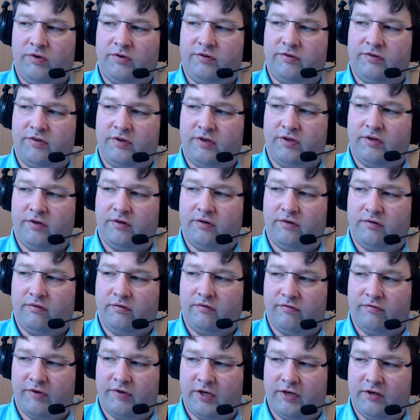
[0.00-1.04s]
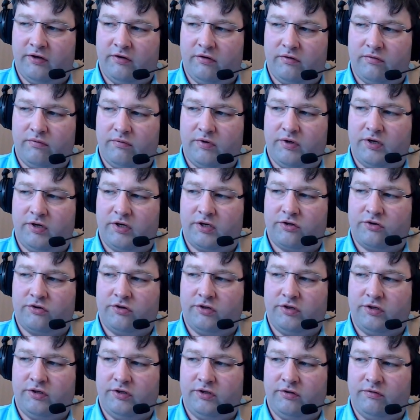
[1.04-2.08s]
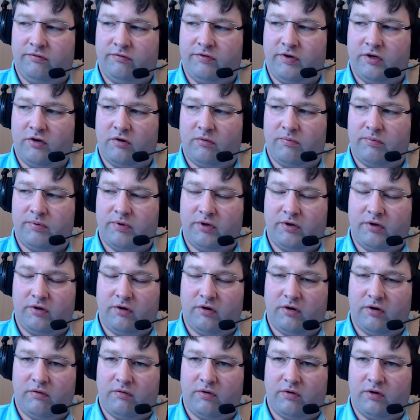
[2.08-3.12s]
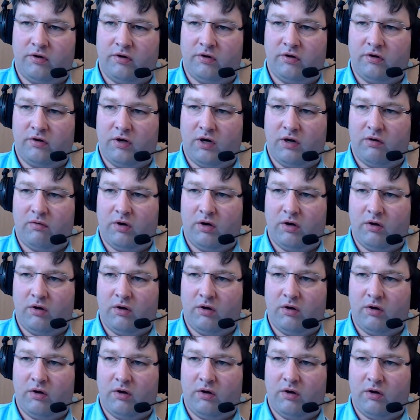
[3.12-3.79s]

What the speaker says: Within VEDLIoT, we are actually developing our